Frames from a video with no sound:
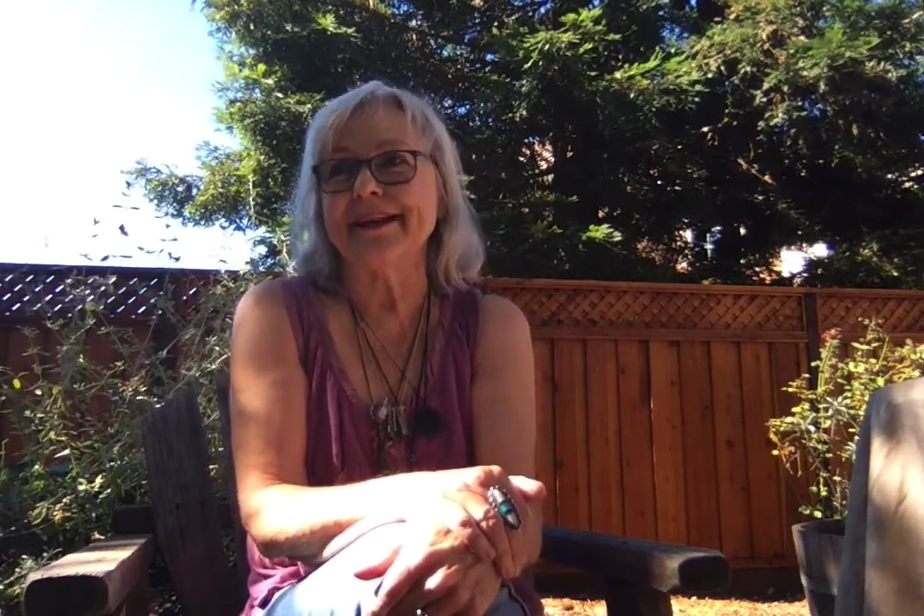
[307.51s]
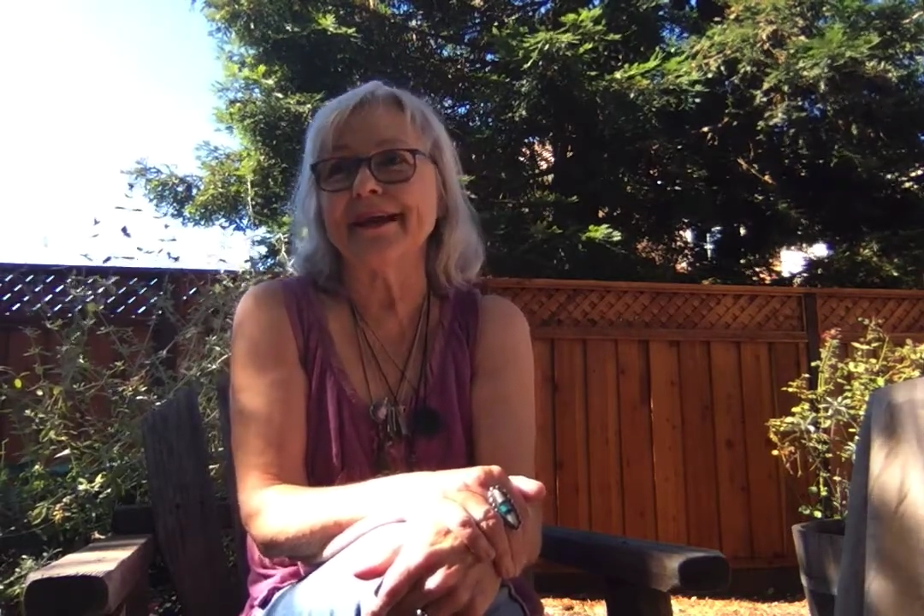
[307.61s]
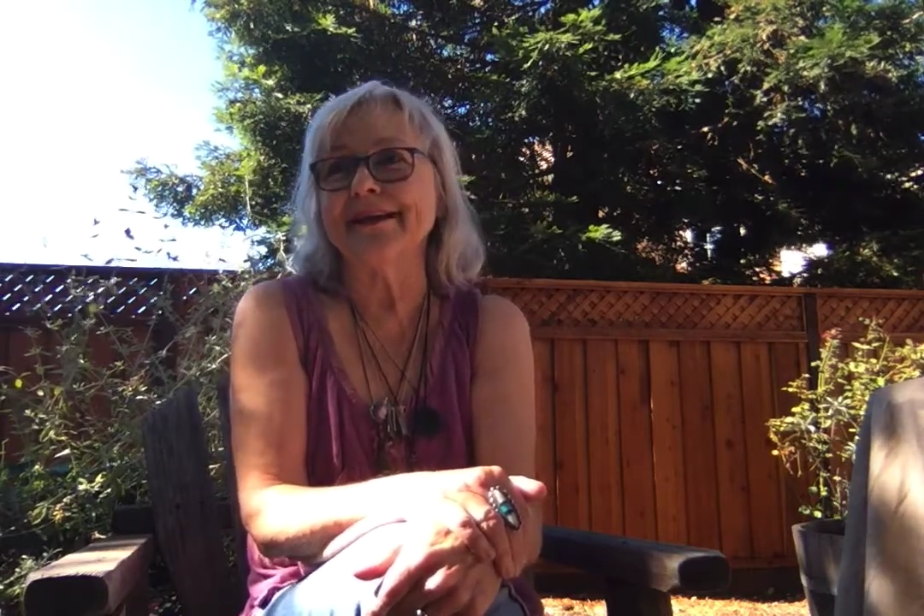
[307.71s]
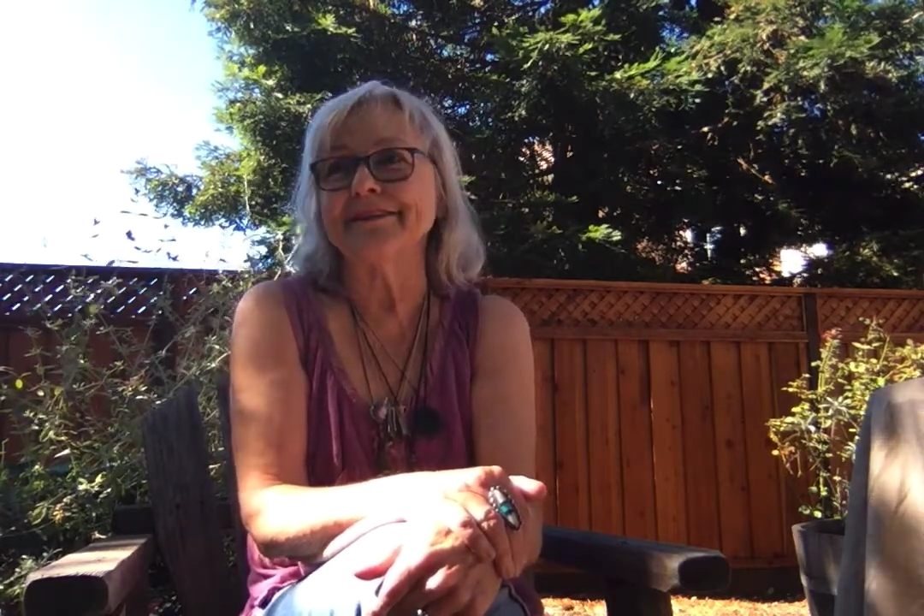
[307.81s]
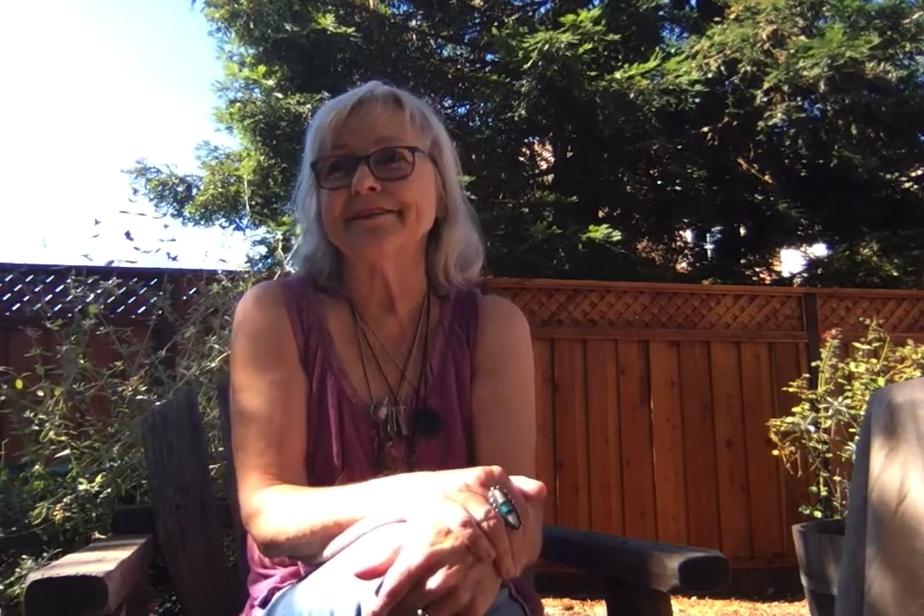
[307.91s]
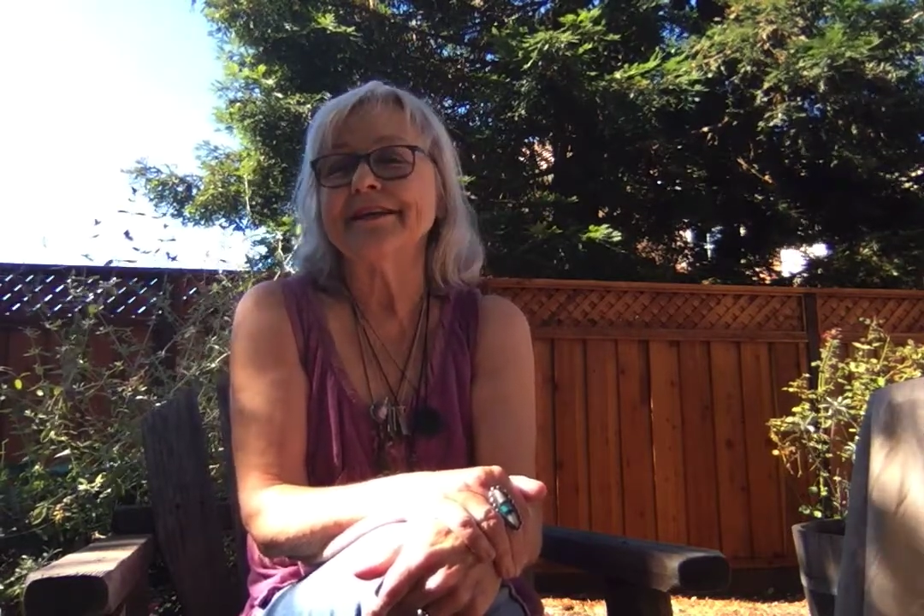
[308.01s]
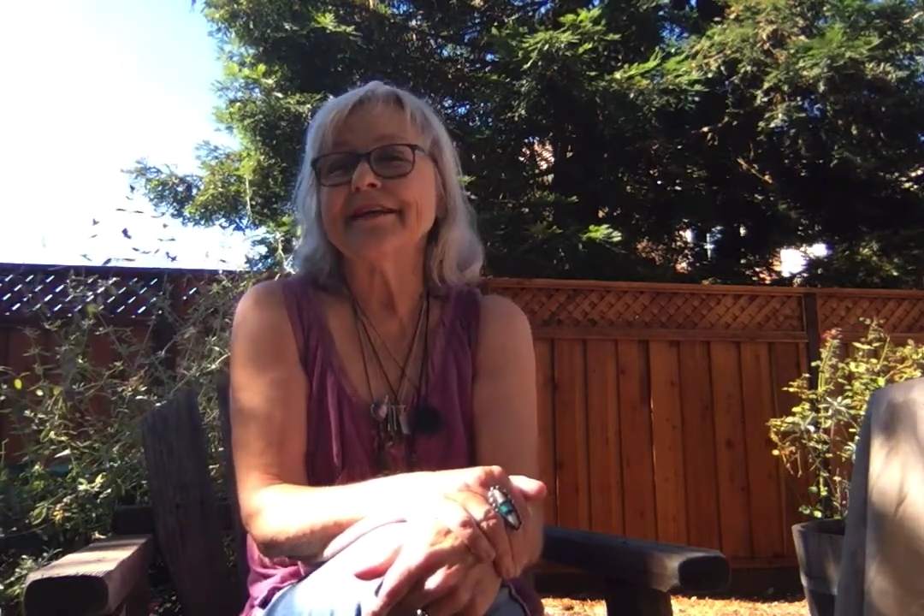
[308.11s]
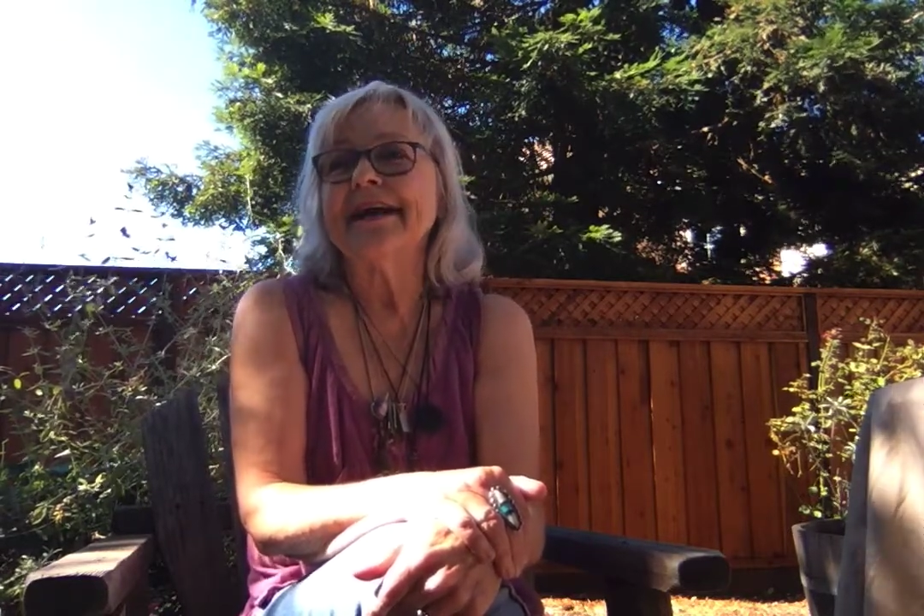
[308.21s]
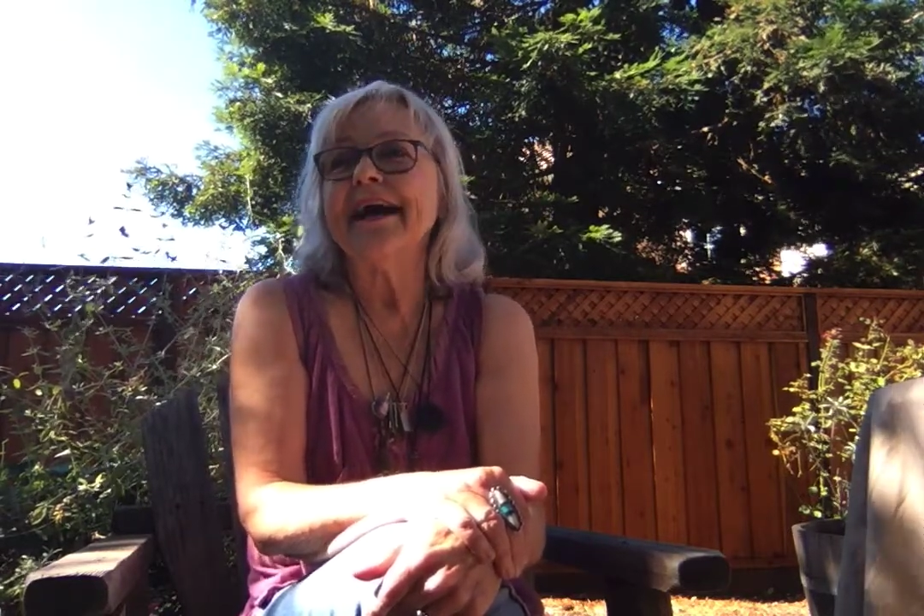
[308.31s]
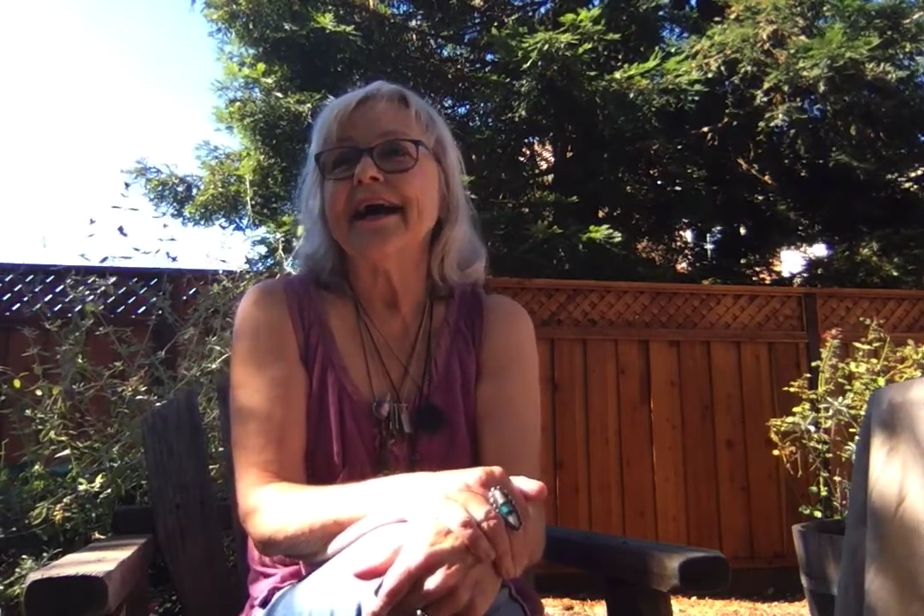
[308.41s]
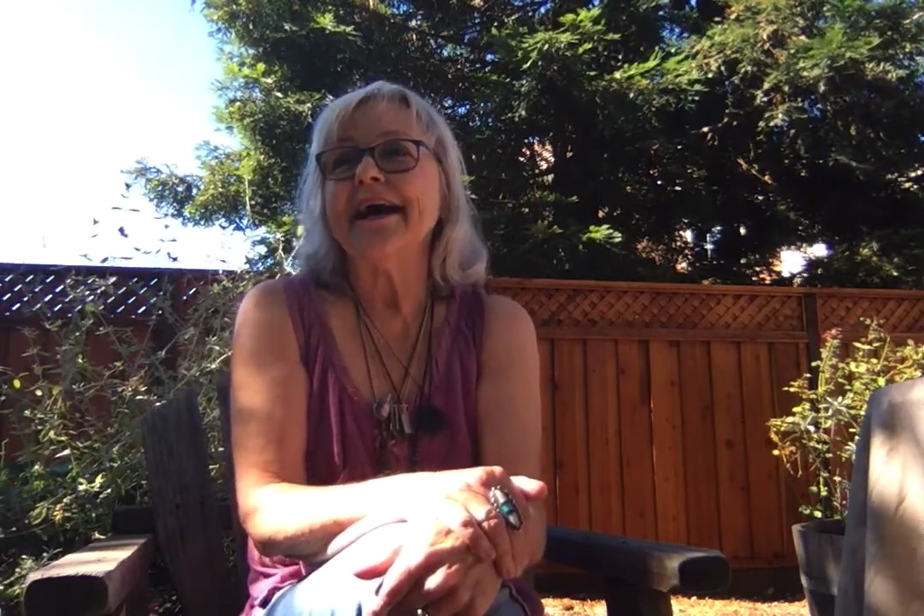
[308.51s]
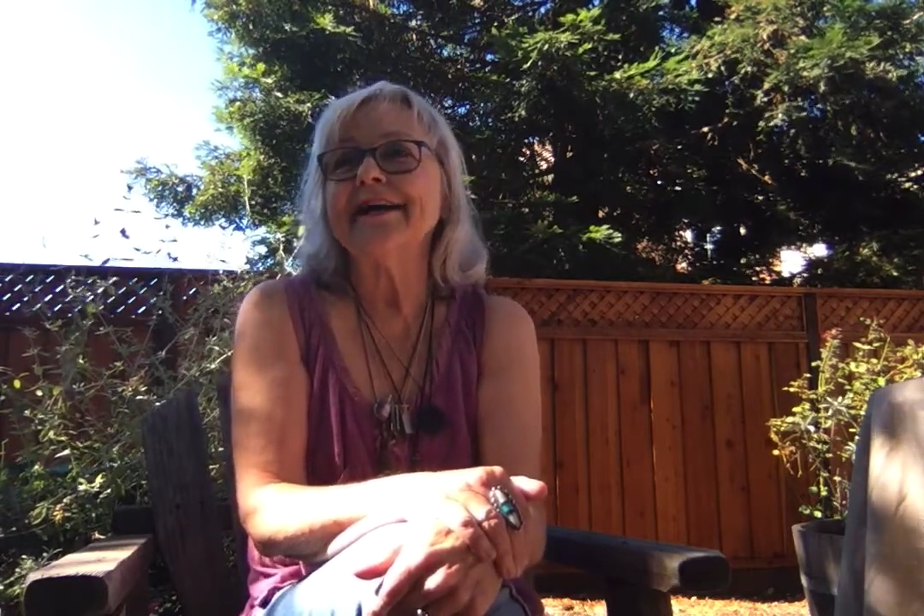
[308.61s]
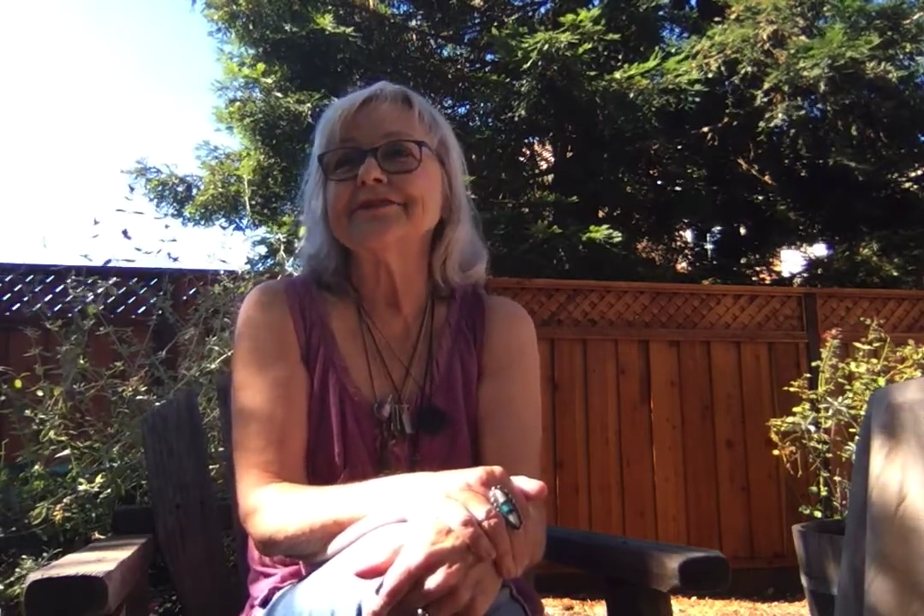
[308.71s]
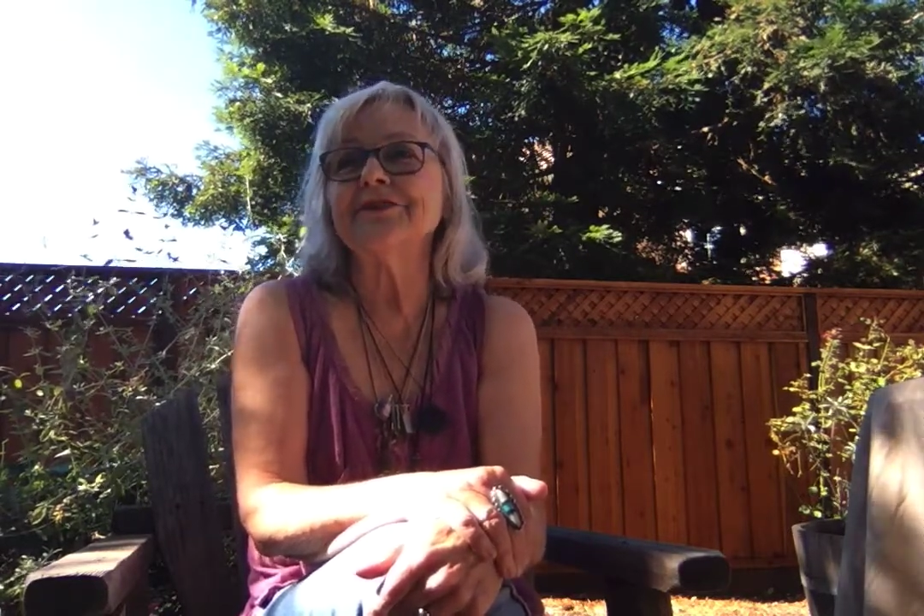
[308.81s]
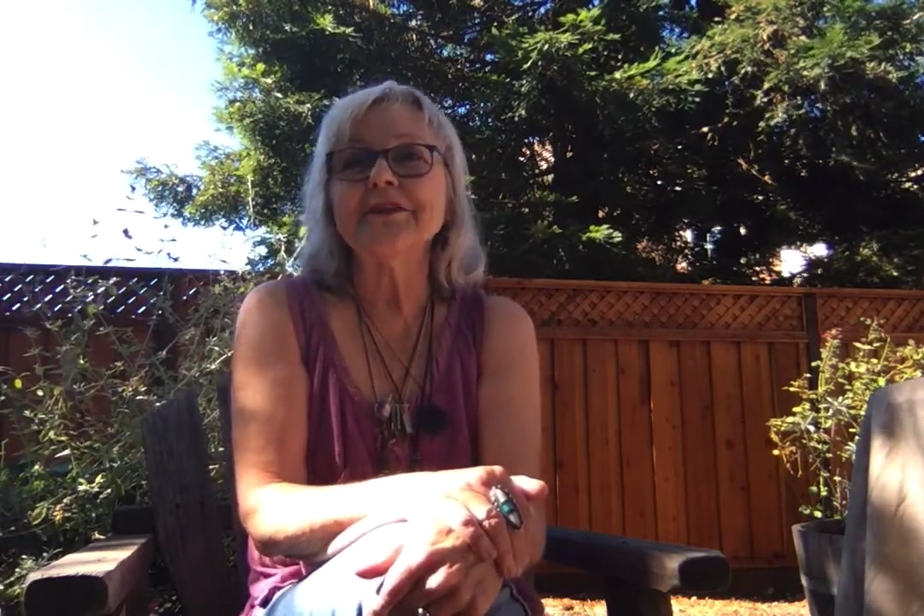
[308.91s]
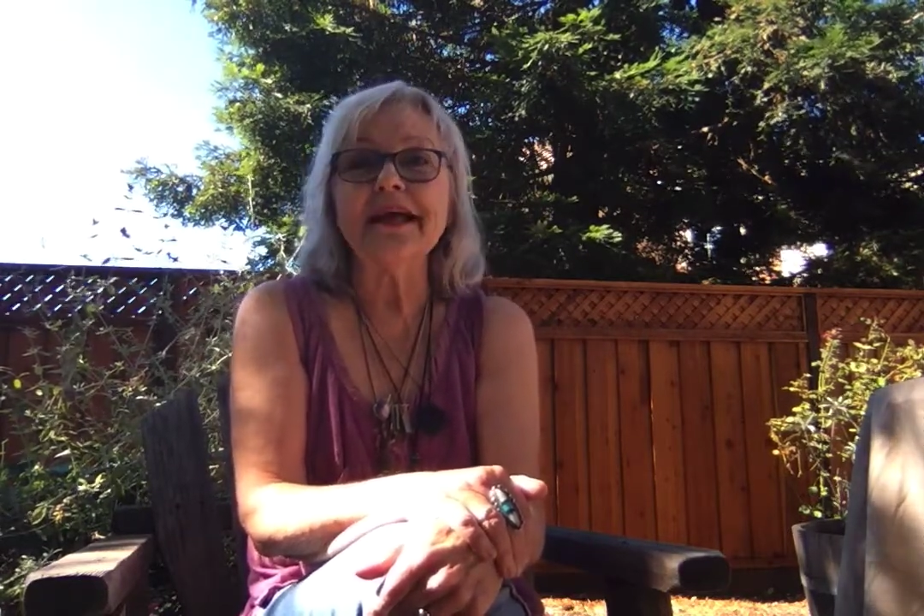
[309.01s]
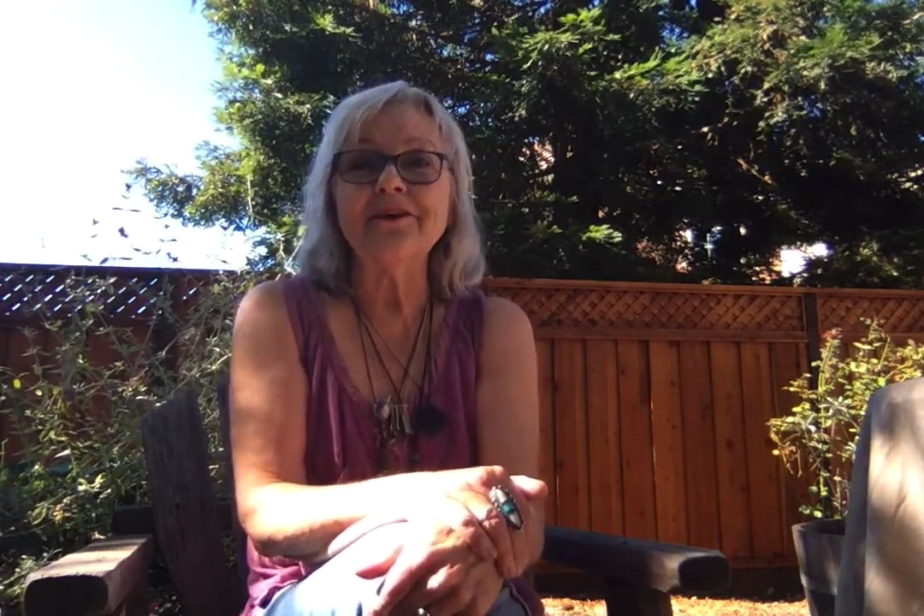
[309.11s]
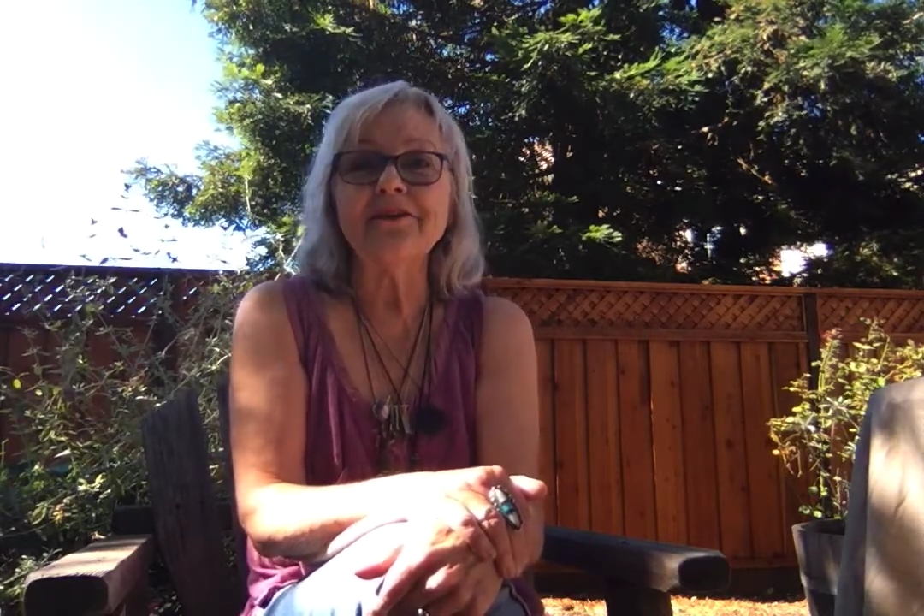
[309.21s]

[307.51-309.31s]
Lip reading: And so now